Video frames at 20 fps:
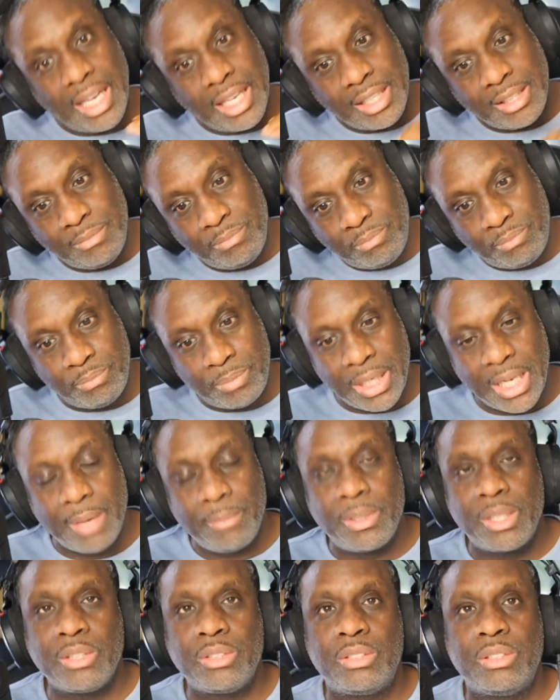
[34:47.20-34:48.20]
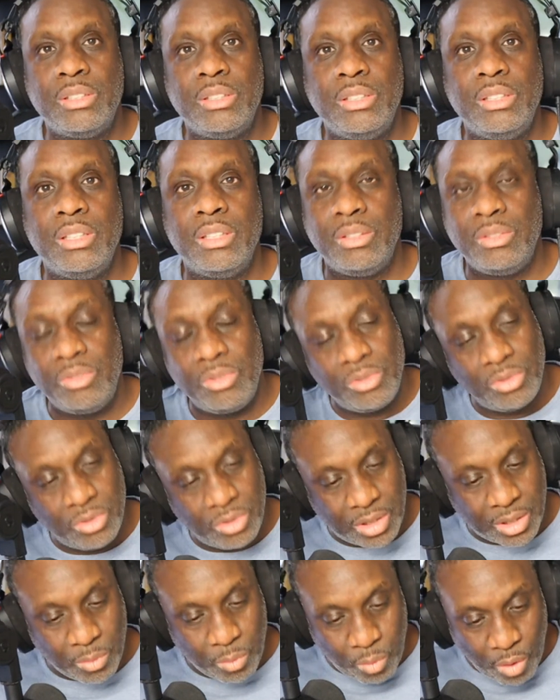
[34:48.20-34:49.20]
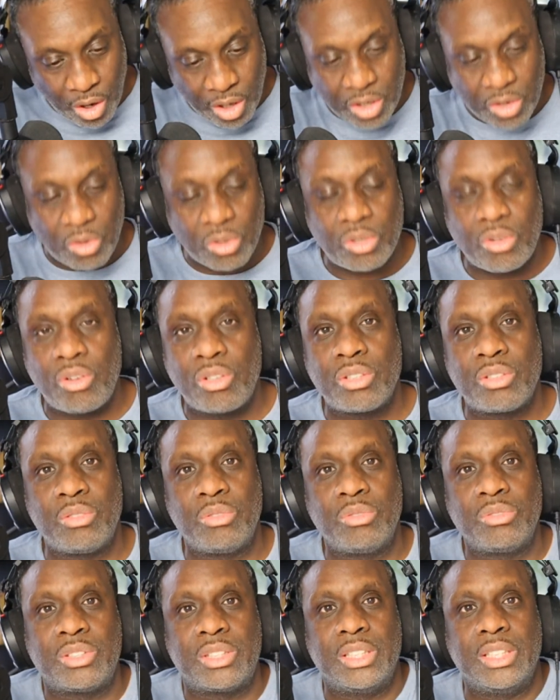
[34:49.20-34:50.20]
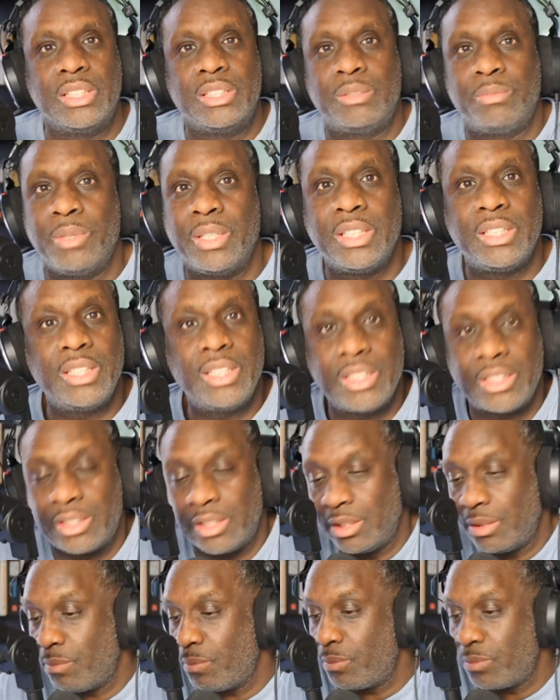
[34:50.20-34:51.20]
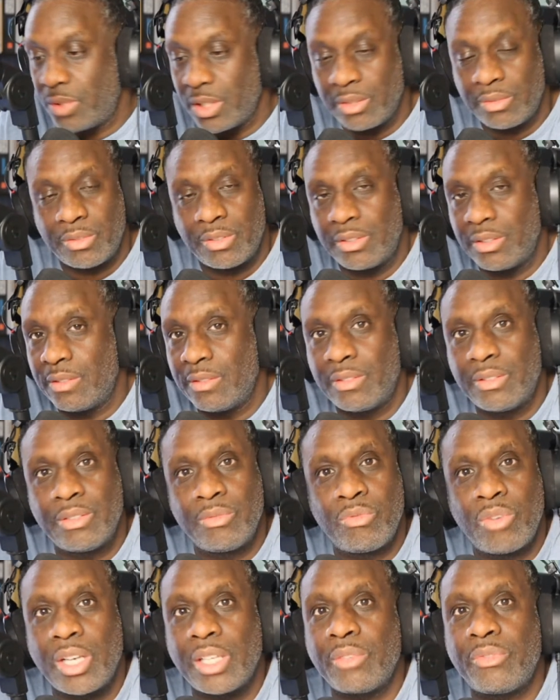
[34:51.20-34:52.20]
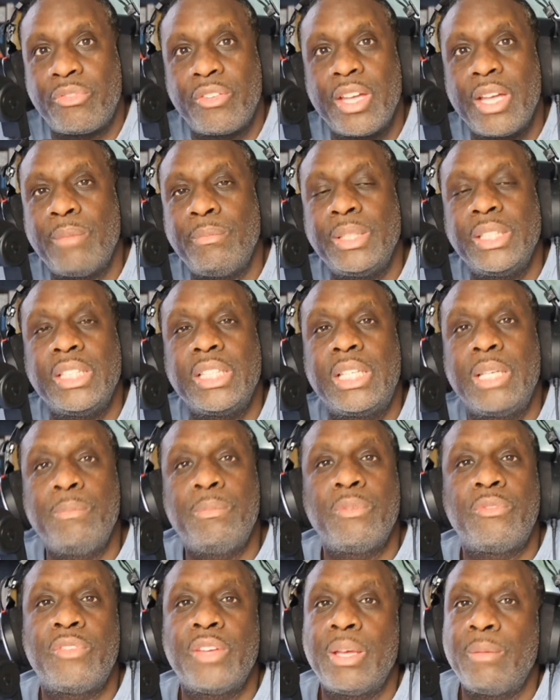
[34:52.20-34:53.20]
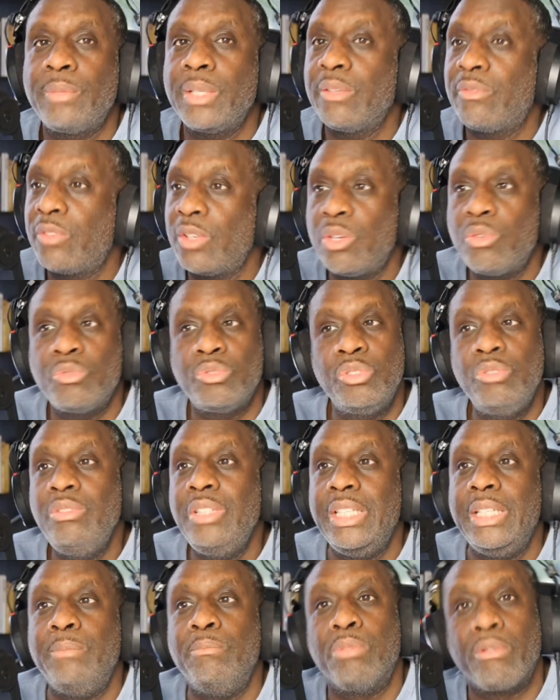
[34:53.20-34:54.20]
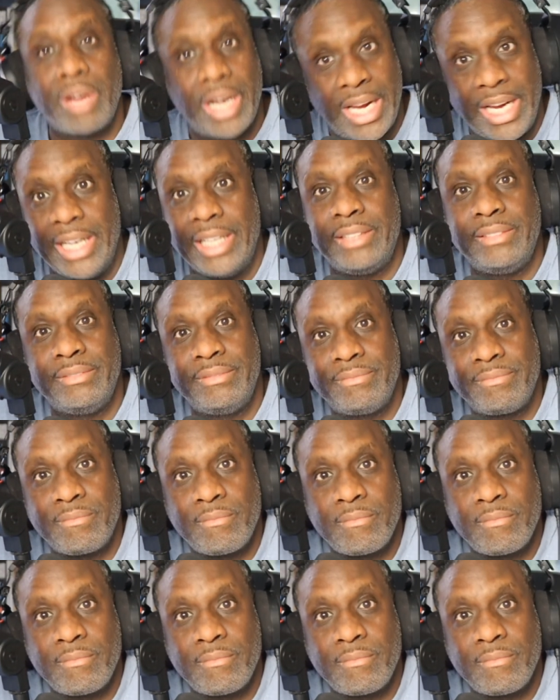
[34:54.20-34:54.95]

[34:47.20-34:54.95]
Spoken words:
and be able to you can work on all of those things. But listen, to run a family, to keep a family afloat, you need bread.